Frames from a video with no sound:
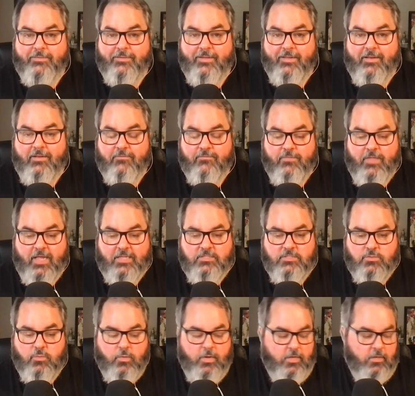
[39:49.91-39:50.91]
And if that's
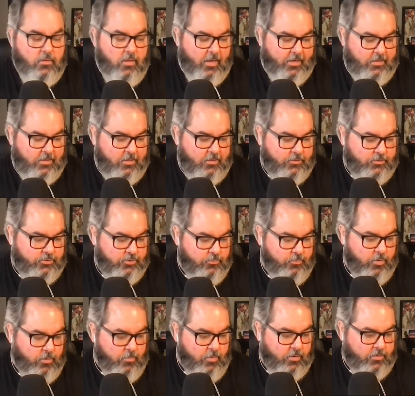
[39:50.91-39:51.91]
the way you like to
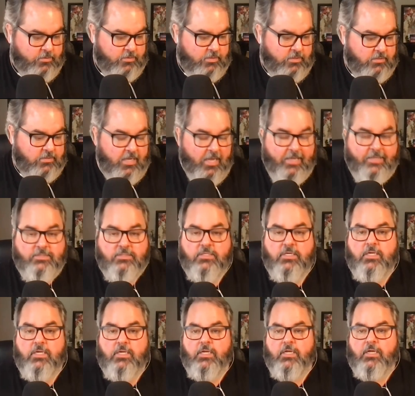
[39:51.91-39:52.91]
consume your books these days,
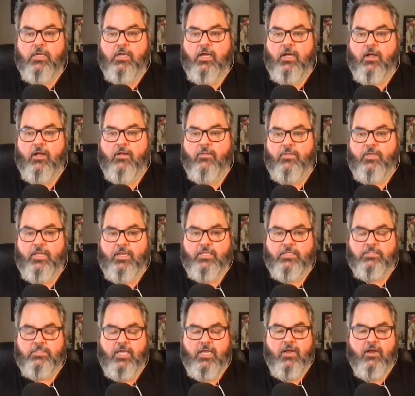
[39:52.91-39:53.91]
uh, it
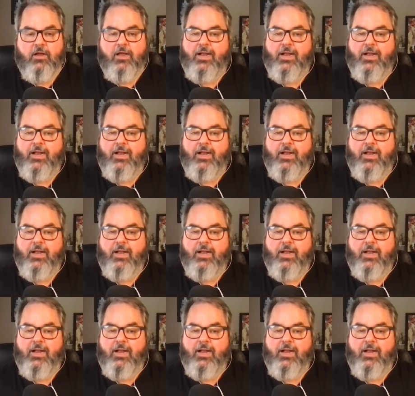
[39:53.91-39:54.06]
is there.